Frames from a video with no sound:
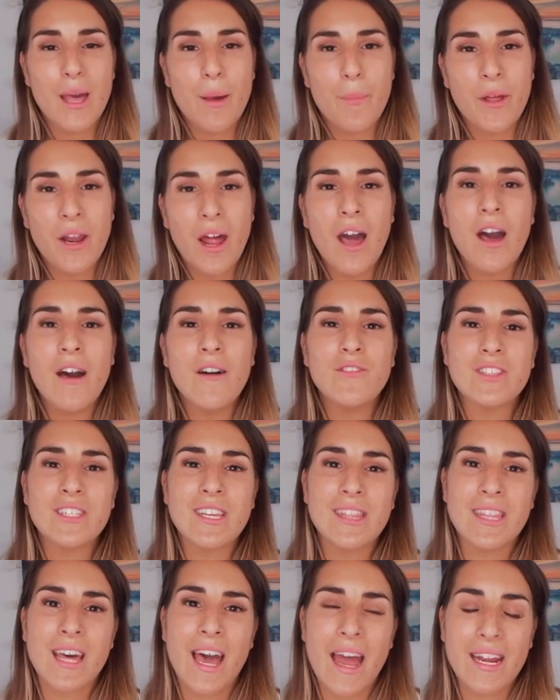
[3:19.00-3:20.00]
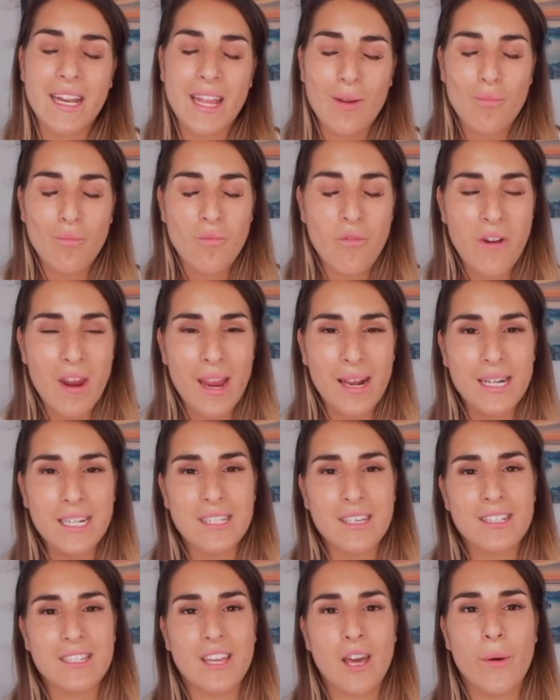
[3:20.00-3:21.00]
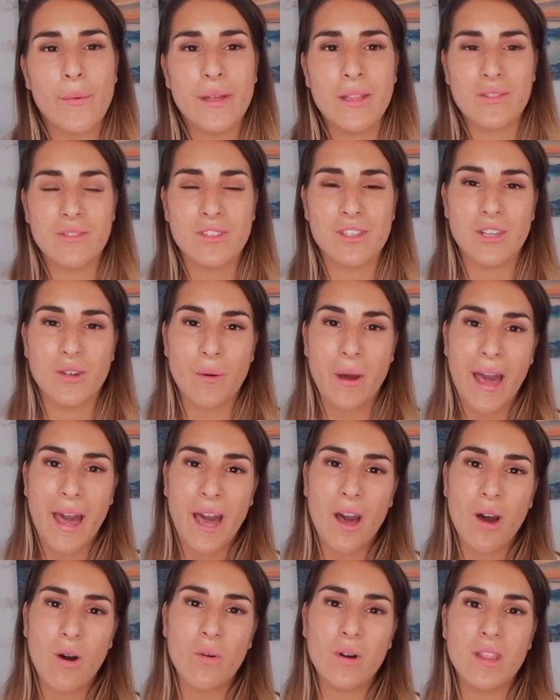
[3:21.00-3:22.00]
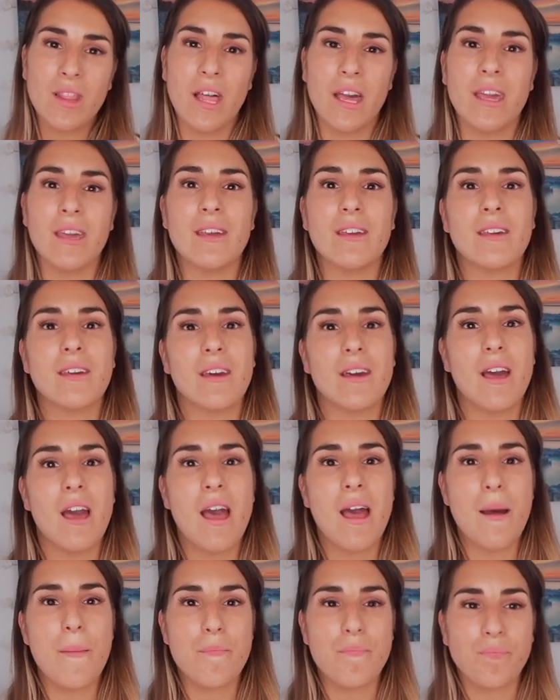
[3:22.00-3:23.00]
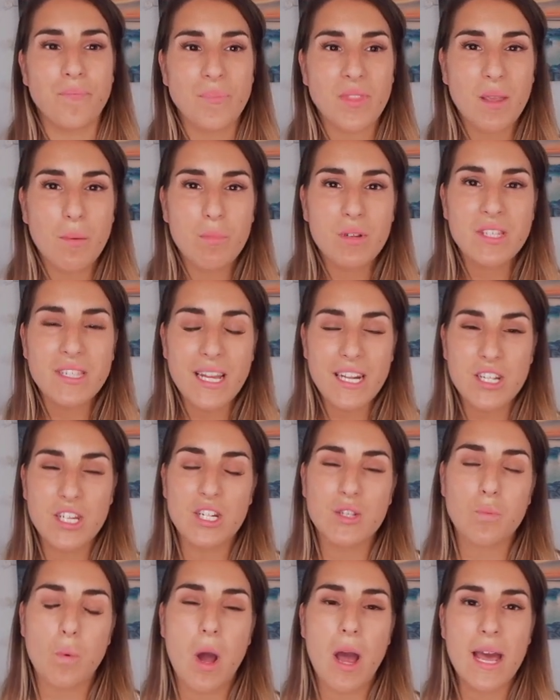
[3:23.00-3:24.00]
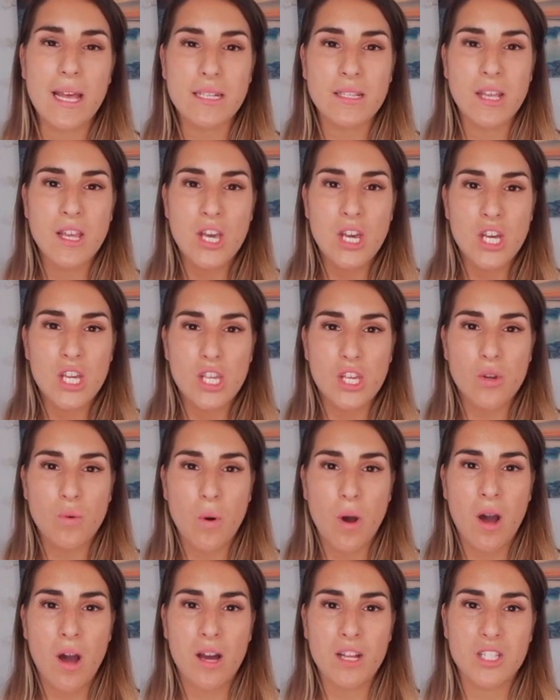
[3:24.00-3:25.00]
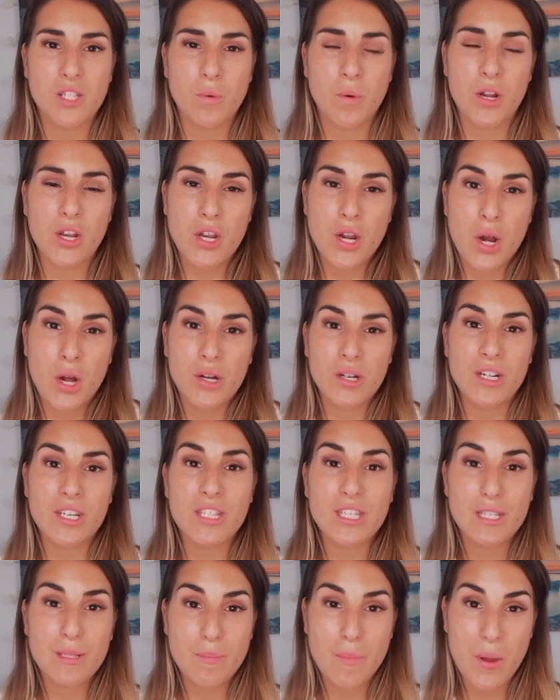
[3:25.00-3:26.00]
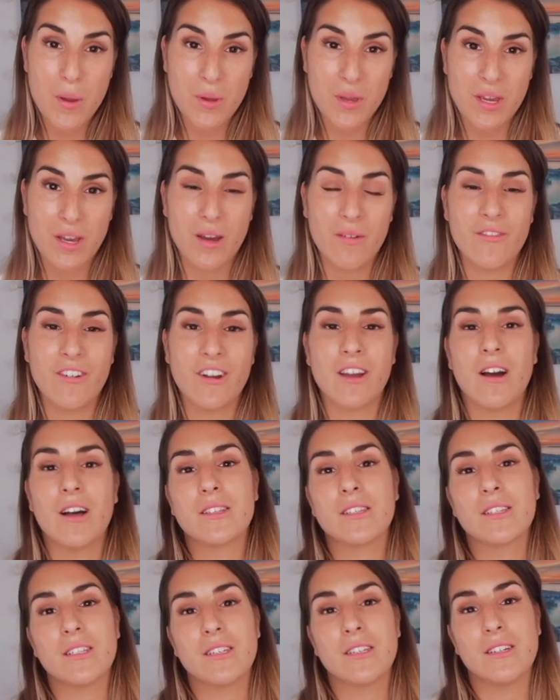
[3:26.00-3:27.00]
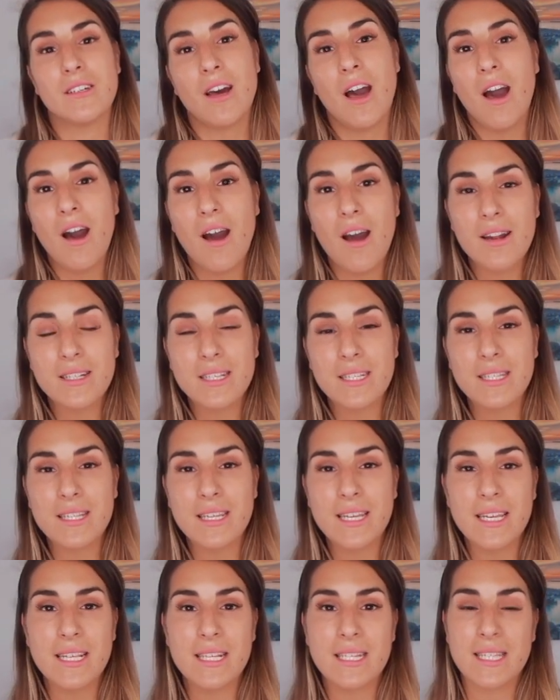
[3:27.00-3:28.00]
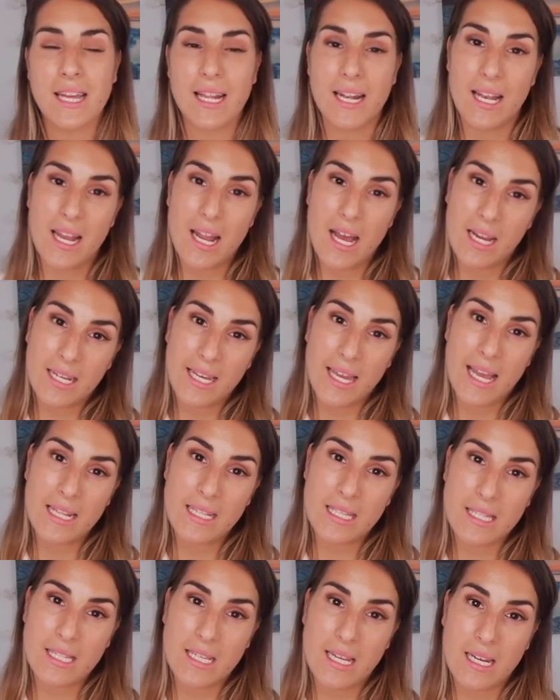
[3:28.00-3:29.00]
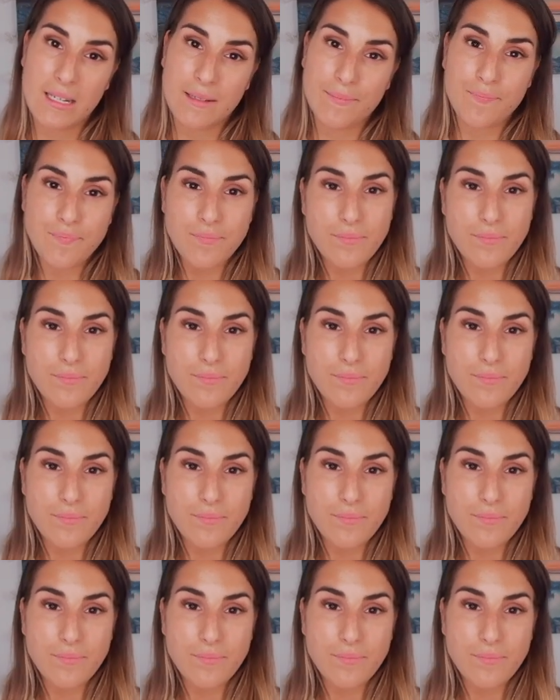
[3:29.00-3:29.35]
but after that, it really does go into how like um, percentage wise you are to a non-smoker regards to heart disease and lung cancer